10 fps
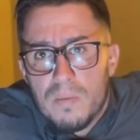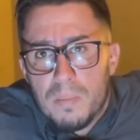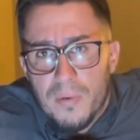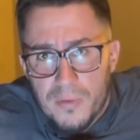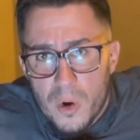
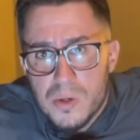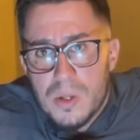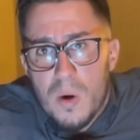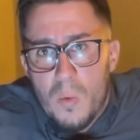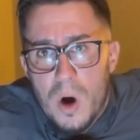But first,
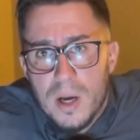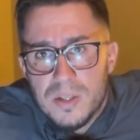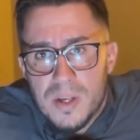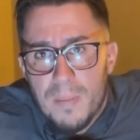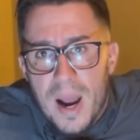I want to
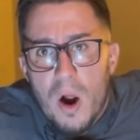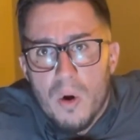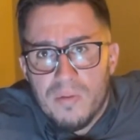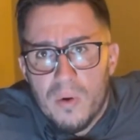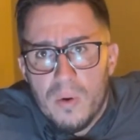send my
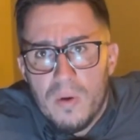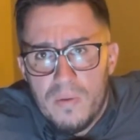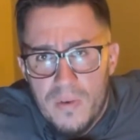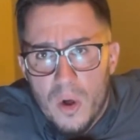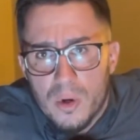
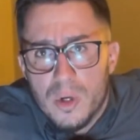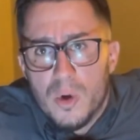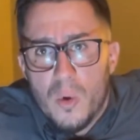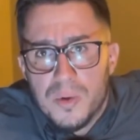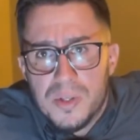heartfelt
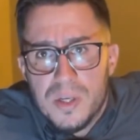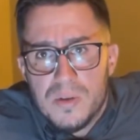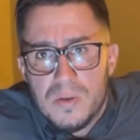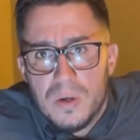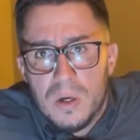
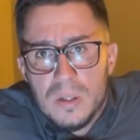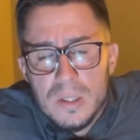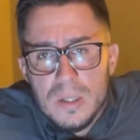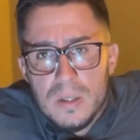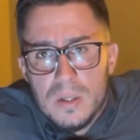condolences to
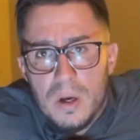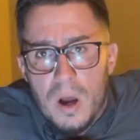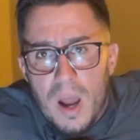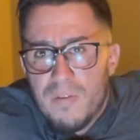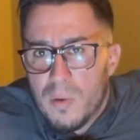
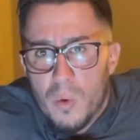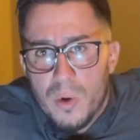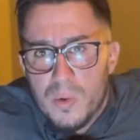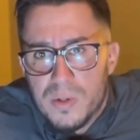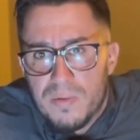everyone
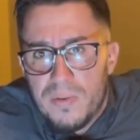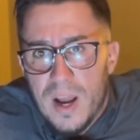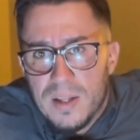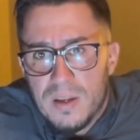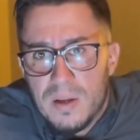who was
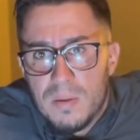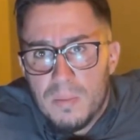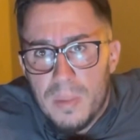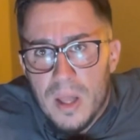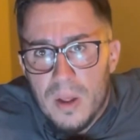affected
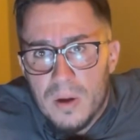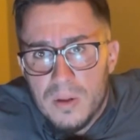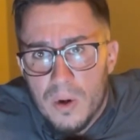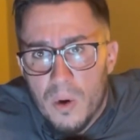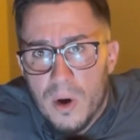by
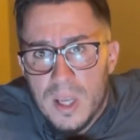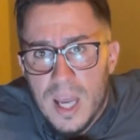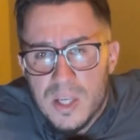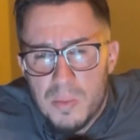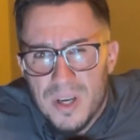the
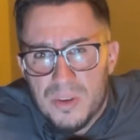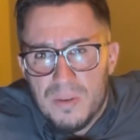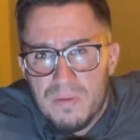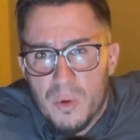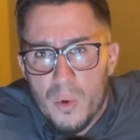hurricane, especially
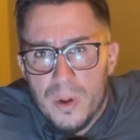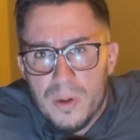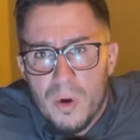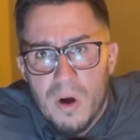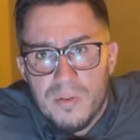Florida and
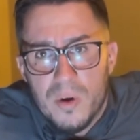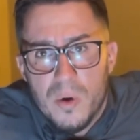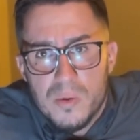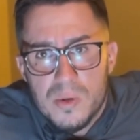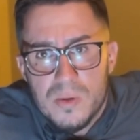the Gulf
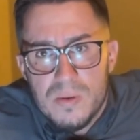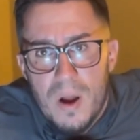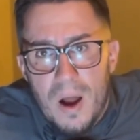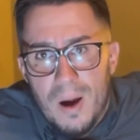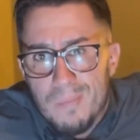Coast.
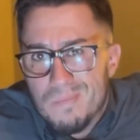I